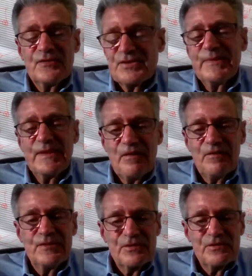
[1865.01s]
I mean,
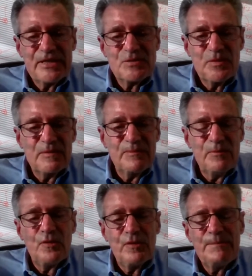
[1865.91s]
holy Christ, what could be
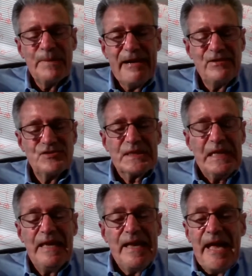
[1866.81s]
more embarrassing?
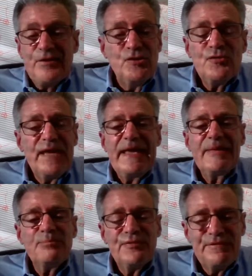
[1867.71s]
And you can't
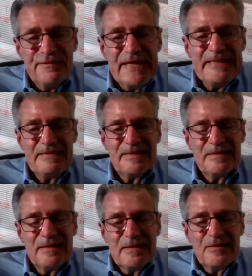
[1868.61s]
prevent it.
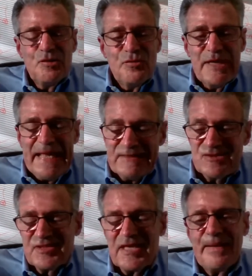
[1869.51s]
You can't
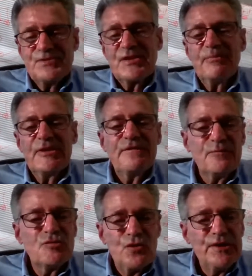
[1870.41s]
stop somebody from
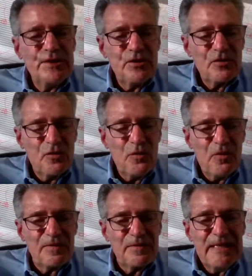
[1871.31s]
joining your
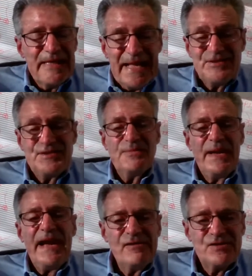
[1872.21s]
call. That's
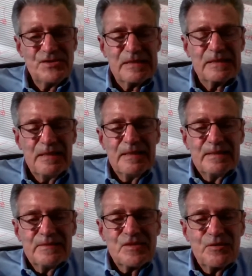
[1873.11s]
embarrassing.
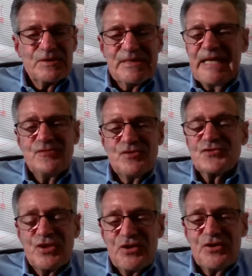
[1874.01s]
So it's not just
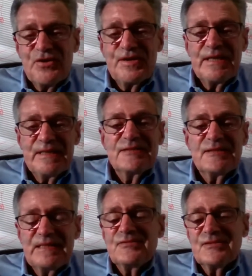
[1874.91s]
security.
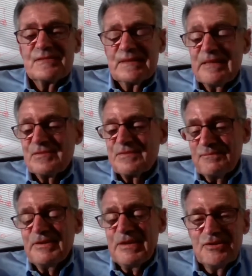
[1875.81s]
It's
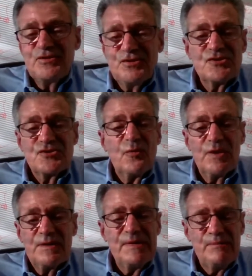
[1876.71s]
really, you just don't want to
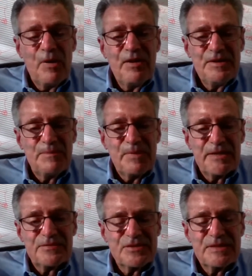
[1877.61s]
be bothered by
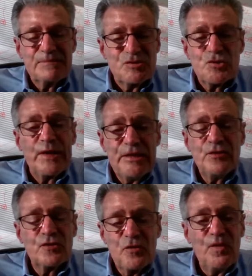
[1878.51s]
others joining your
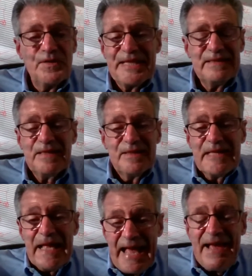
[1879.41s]
call that
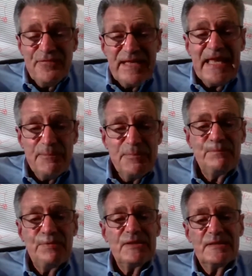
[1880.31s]
have the
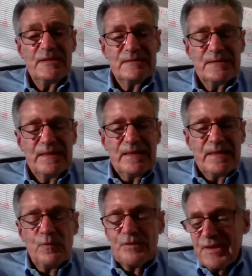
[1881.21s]
capability.
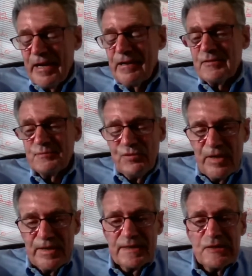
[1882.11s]
With our
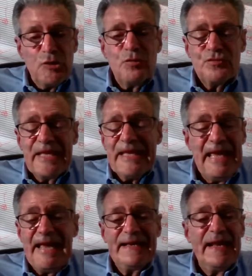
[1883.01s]
product, they
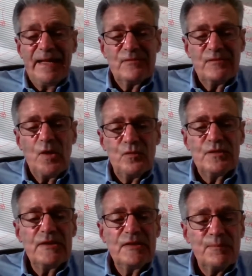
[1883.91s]
cannot. Only
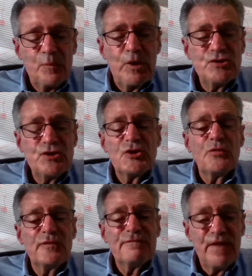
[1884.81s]
the ones you
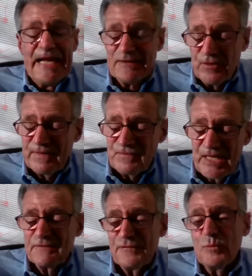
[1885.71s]
invite. Now you have to take a
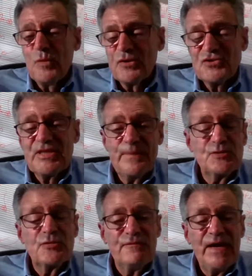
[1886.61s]
few more steps to
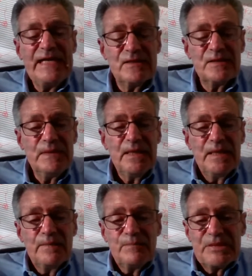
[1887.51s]
invite them,
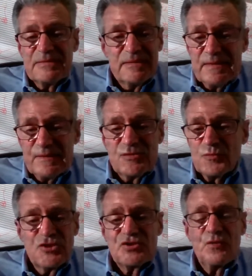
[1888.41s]
but it's
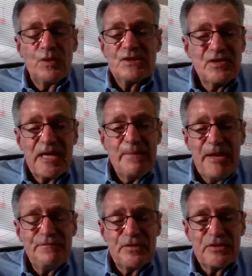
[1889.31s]
just a one-time
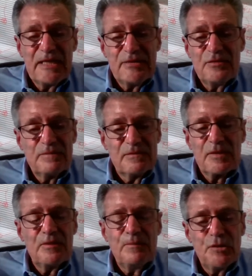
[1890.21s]
effort. Then the
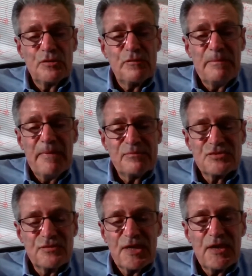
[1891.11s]
computer remembers who
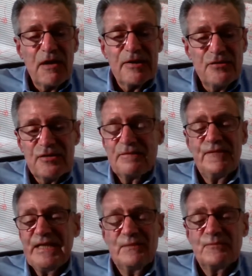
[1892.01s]
they are, and you can
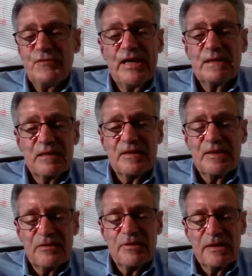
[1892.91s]
invite them regularly on
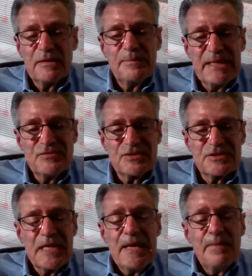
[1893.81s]
a regular basis.
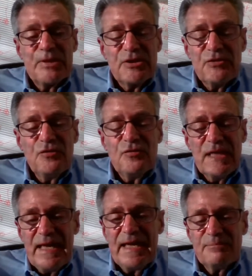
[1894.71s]
But you
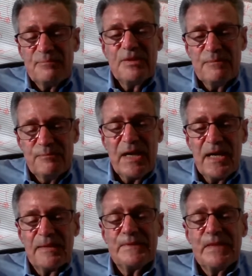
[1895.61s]
can't be
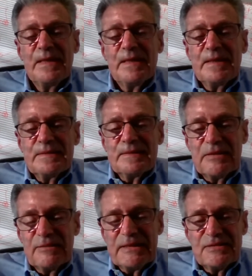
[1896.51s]
bombed. You know,
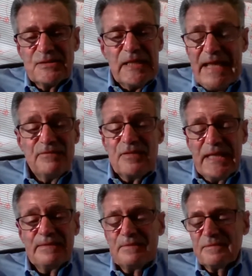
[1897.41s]
it's
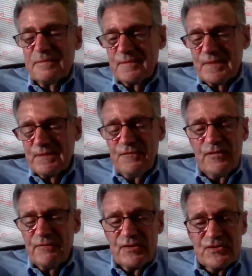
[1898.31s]
and very,
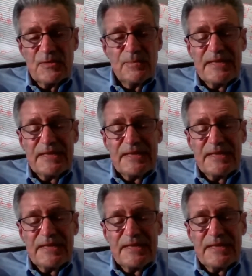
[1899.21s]
very simple.